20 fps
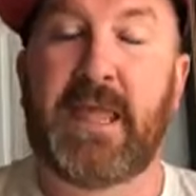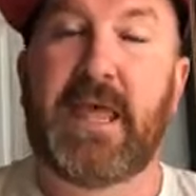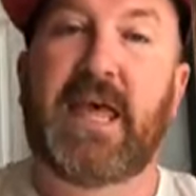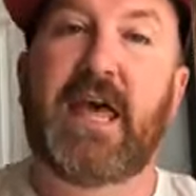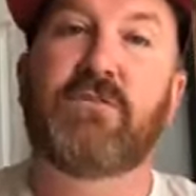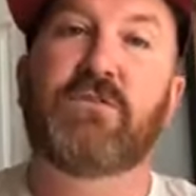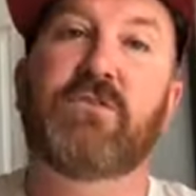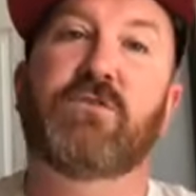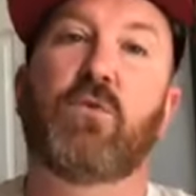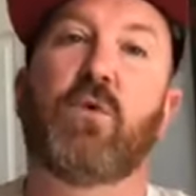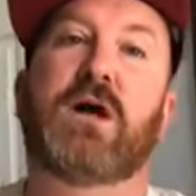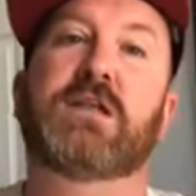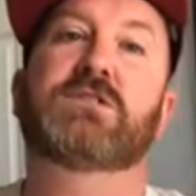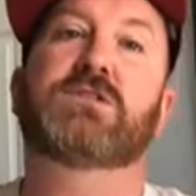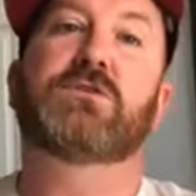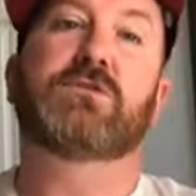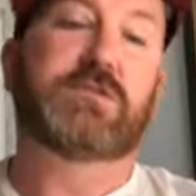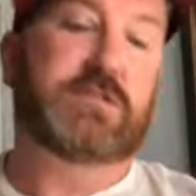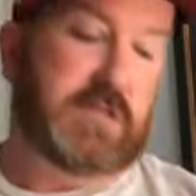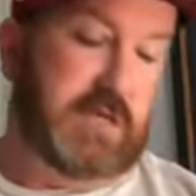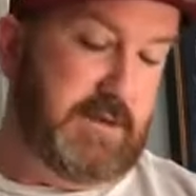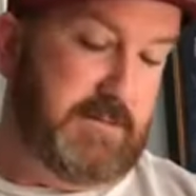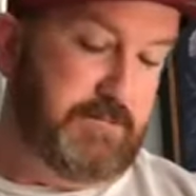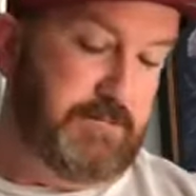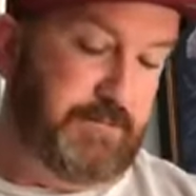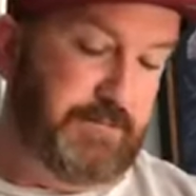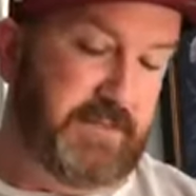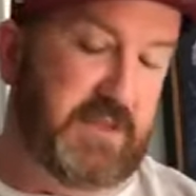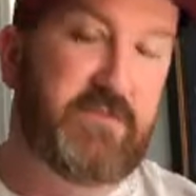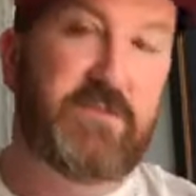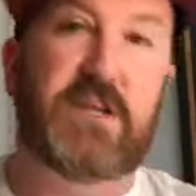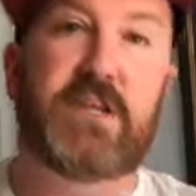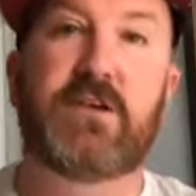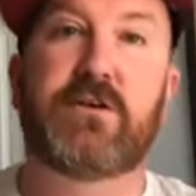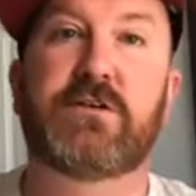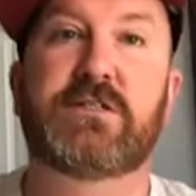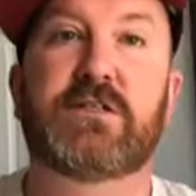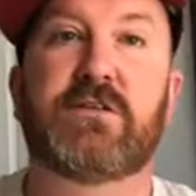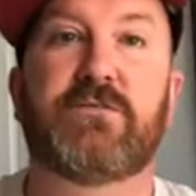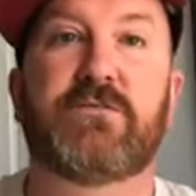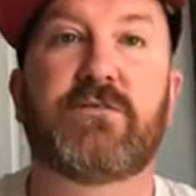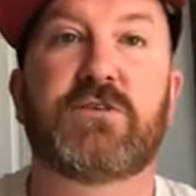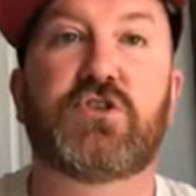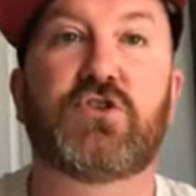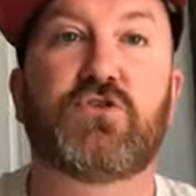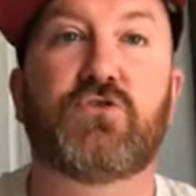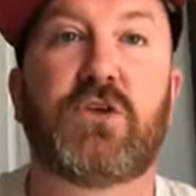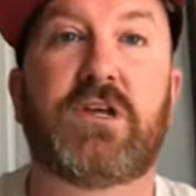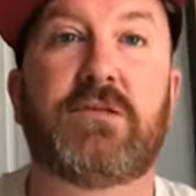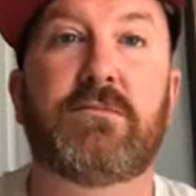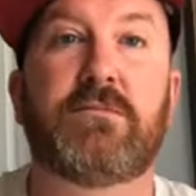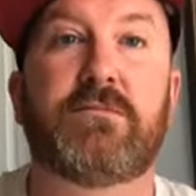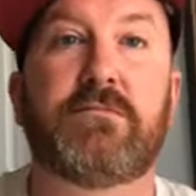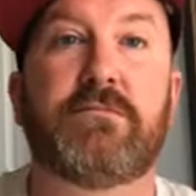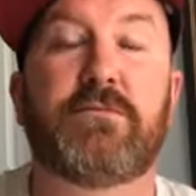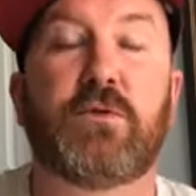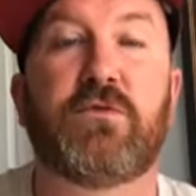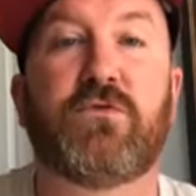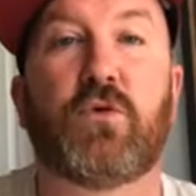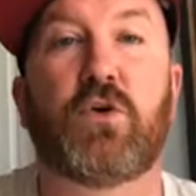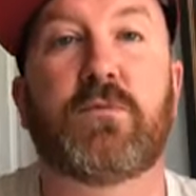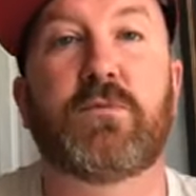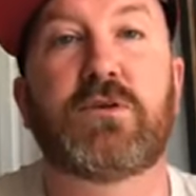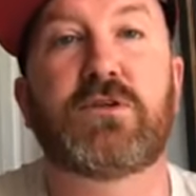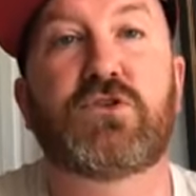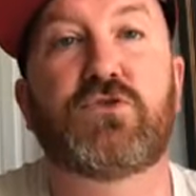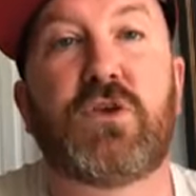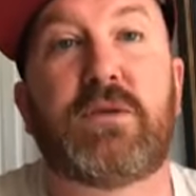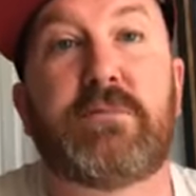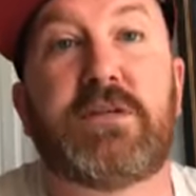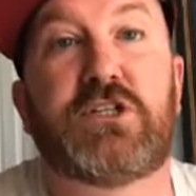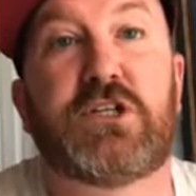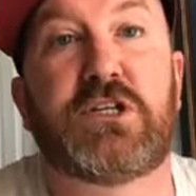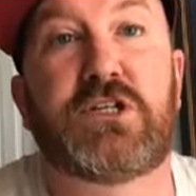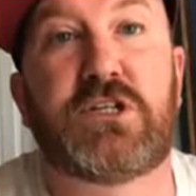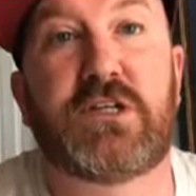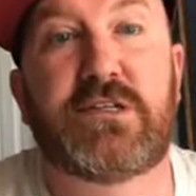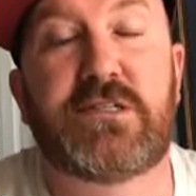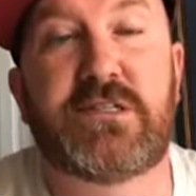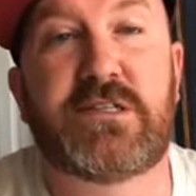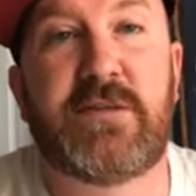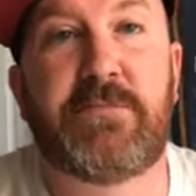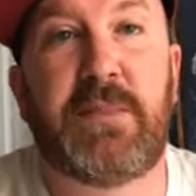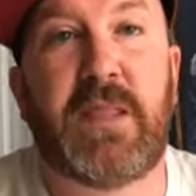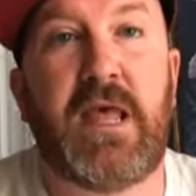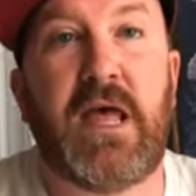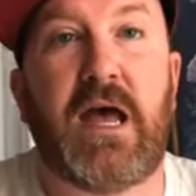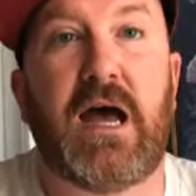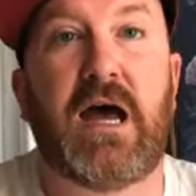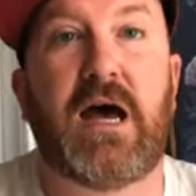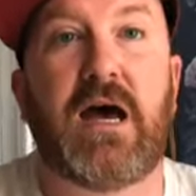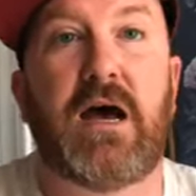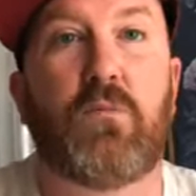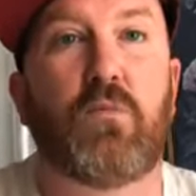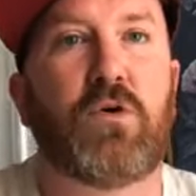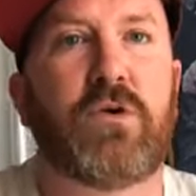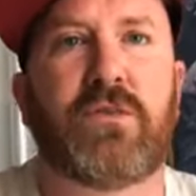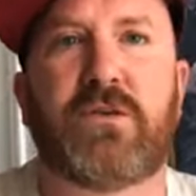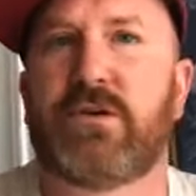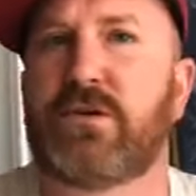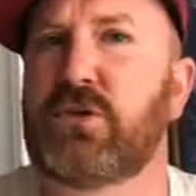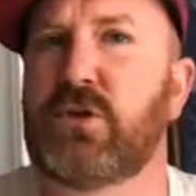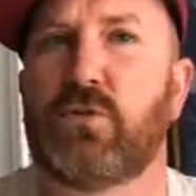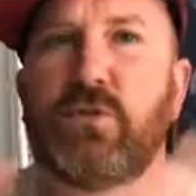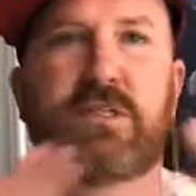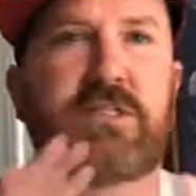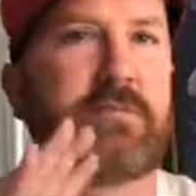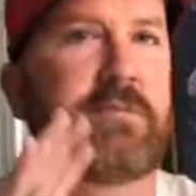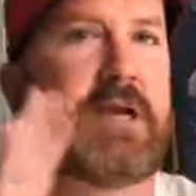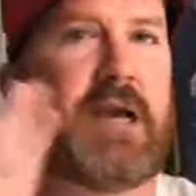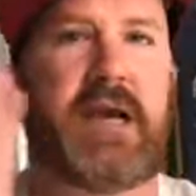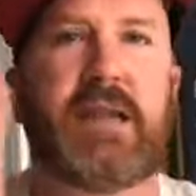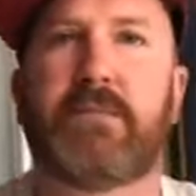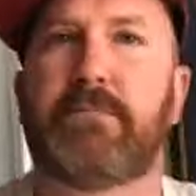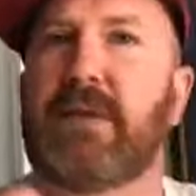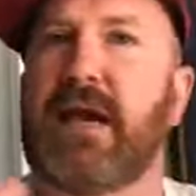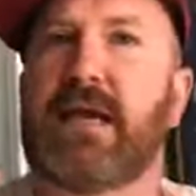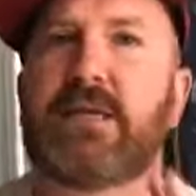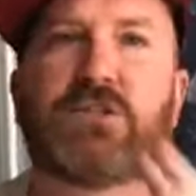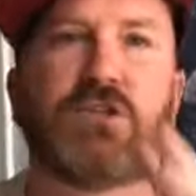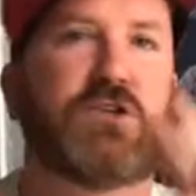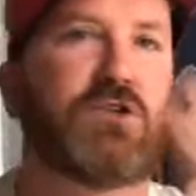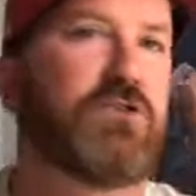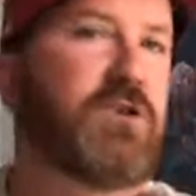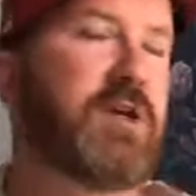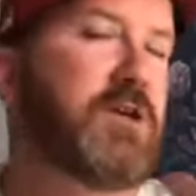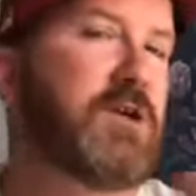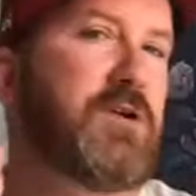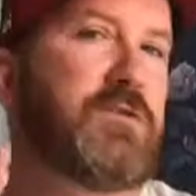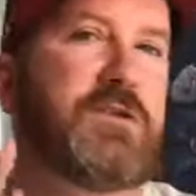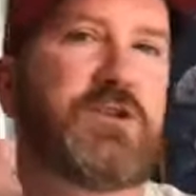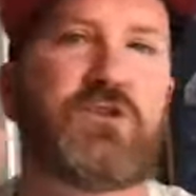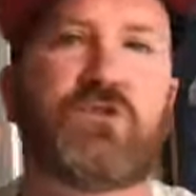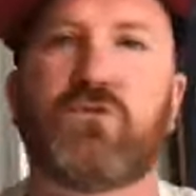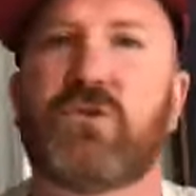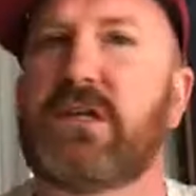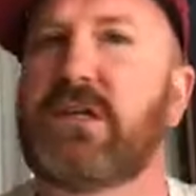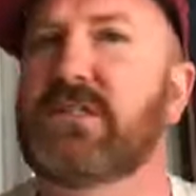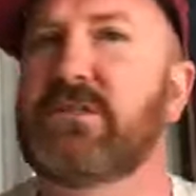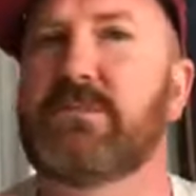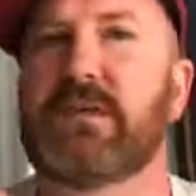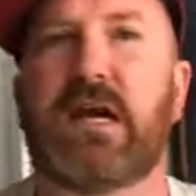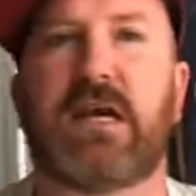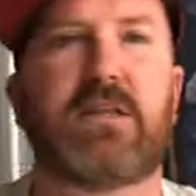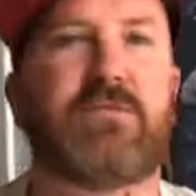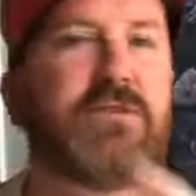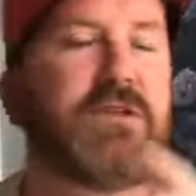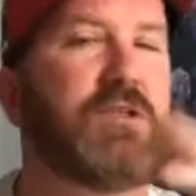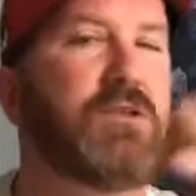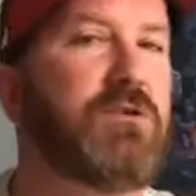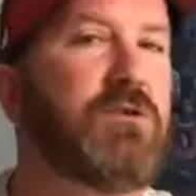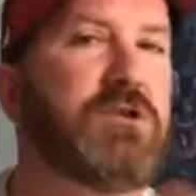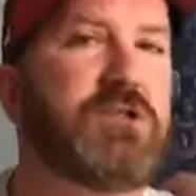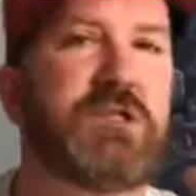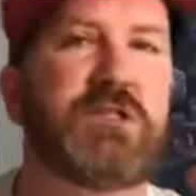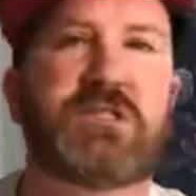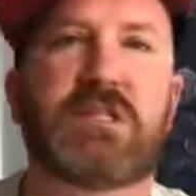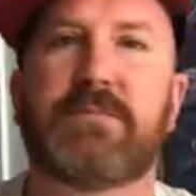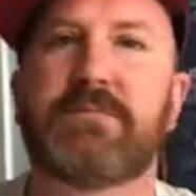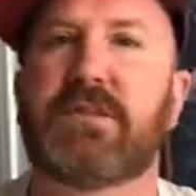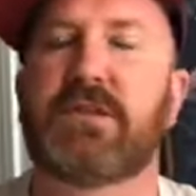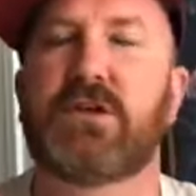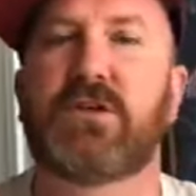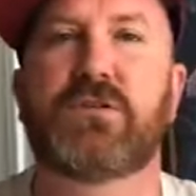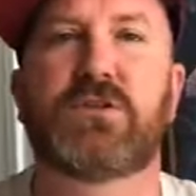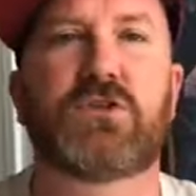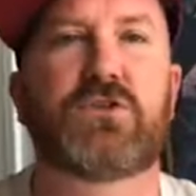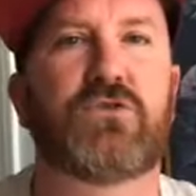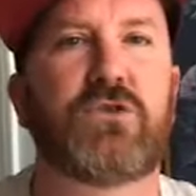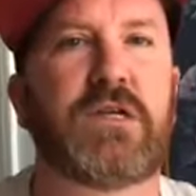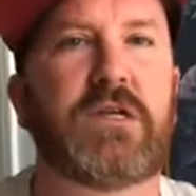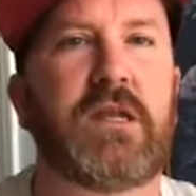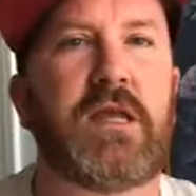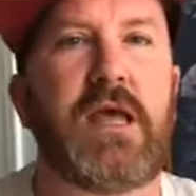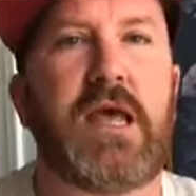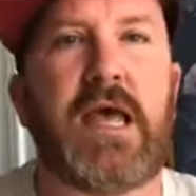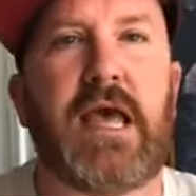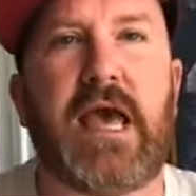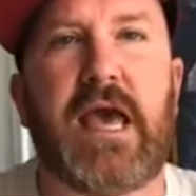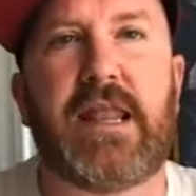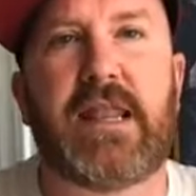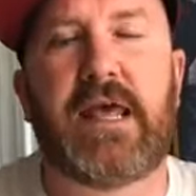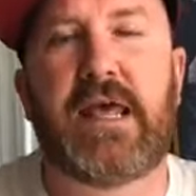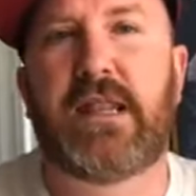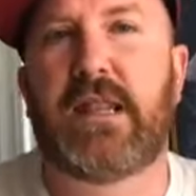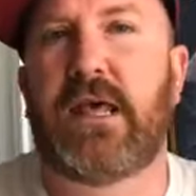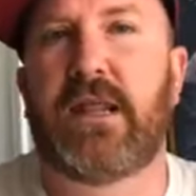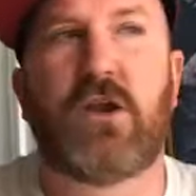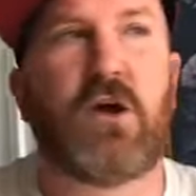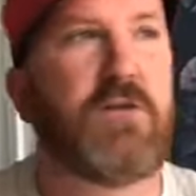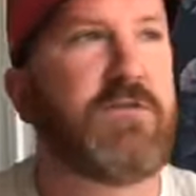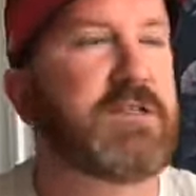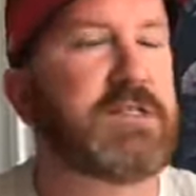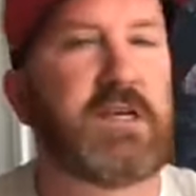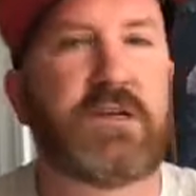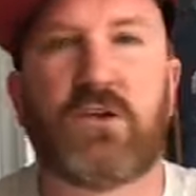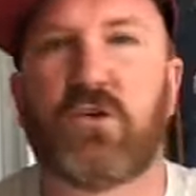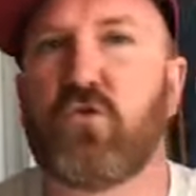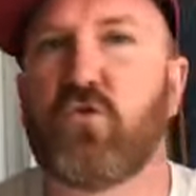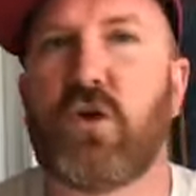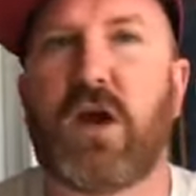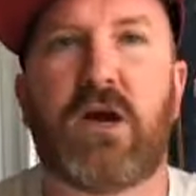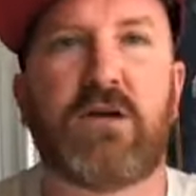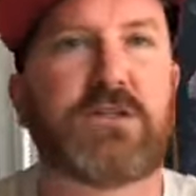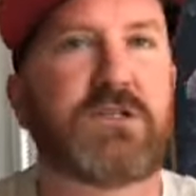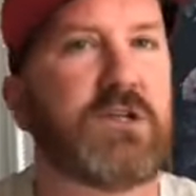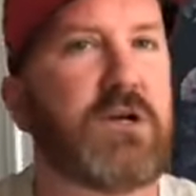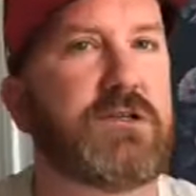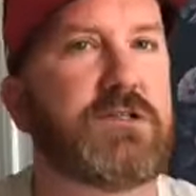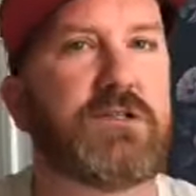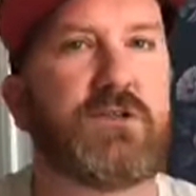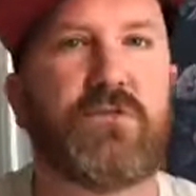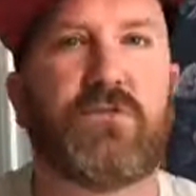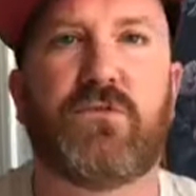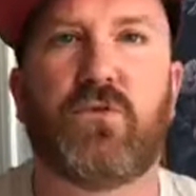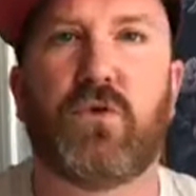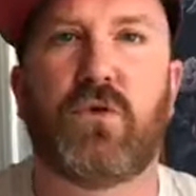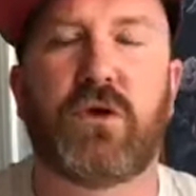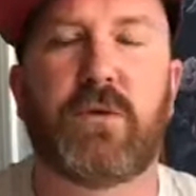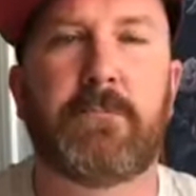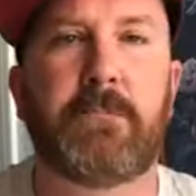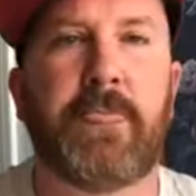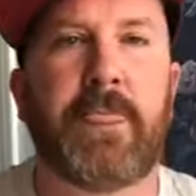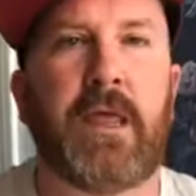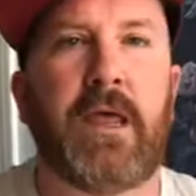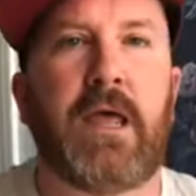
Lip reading: Have you ever watched those videos of street performers, street magicians, where they're doing some kind of magic trick on the street, some kind of illusion, something on the street, and all of a sudden a crowd starts to form?